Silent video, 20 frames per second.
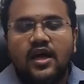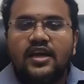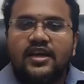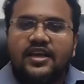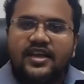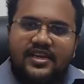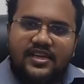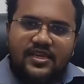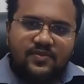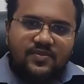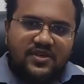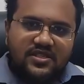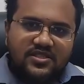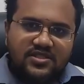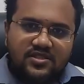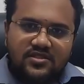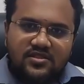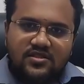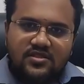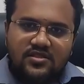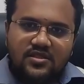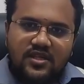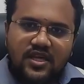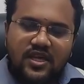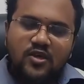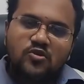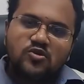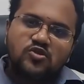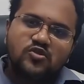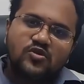Kidney patients, they
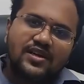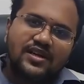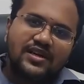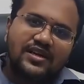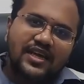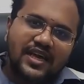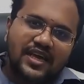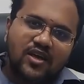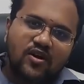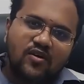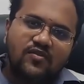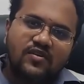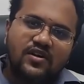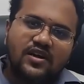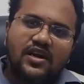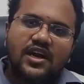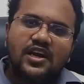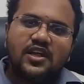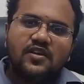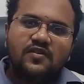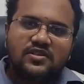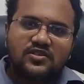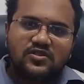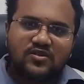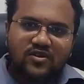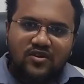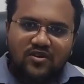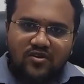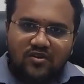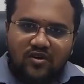usually die of a
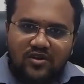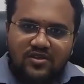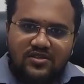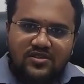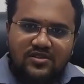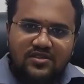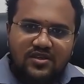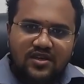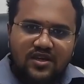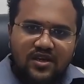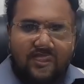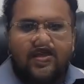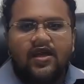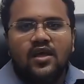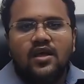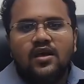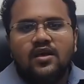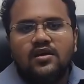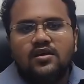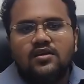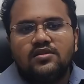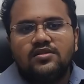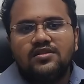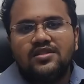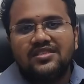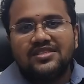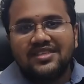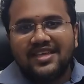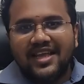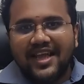cardiovascular cause.
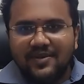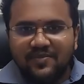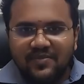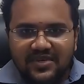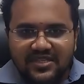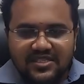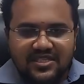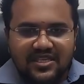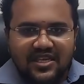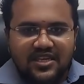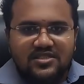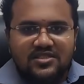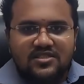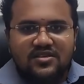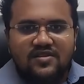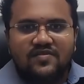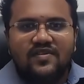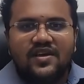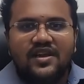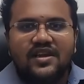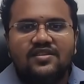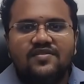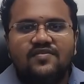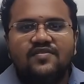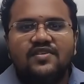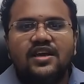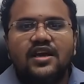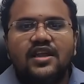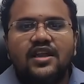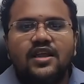This can be changed when
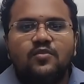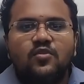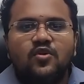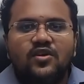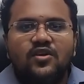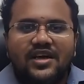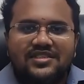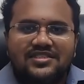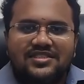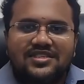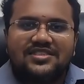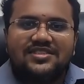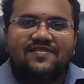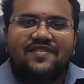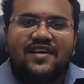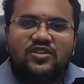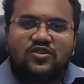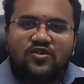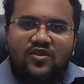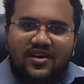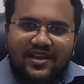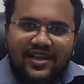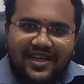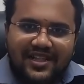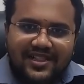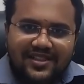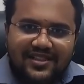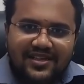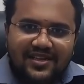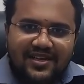we are able to assess vascular
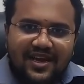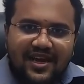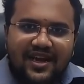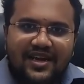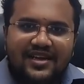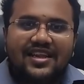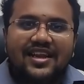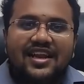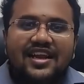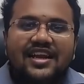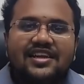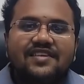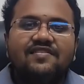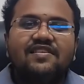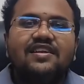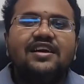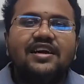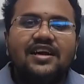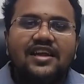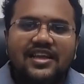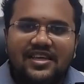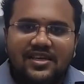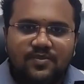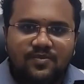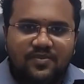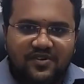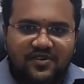health at a relatively earlier